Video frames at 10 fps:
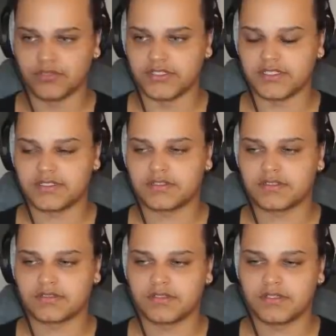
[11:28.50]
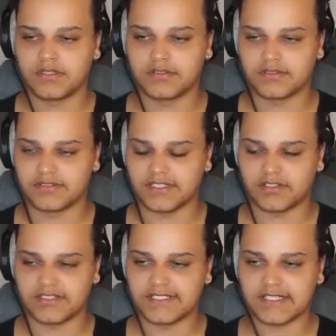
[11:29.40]
reach this
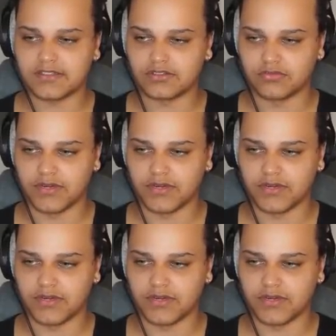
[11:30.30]
because this has loads of